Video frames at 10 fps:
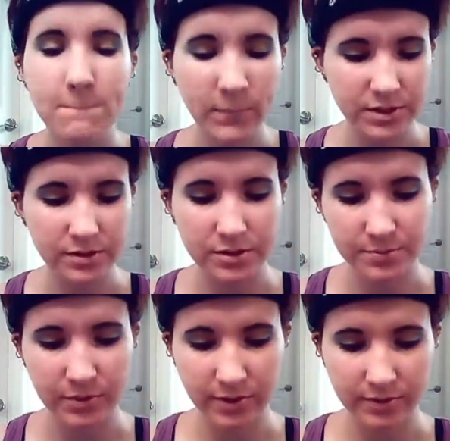Which I
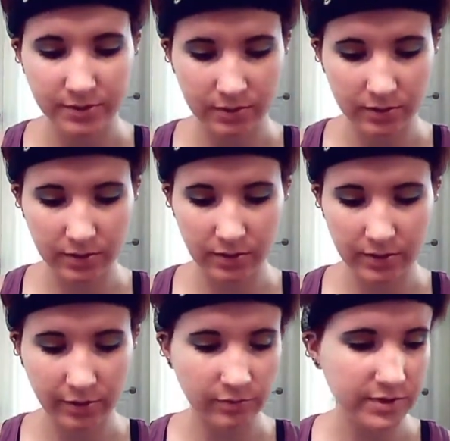just put on
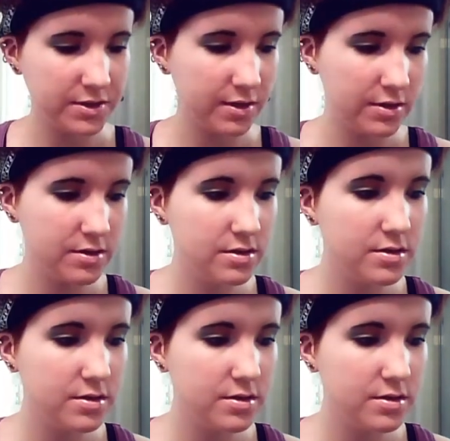like a retard.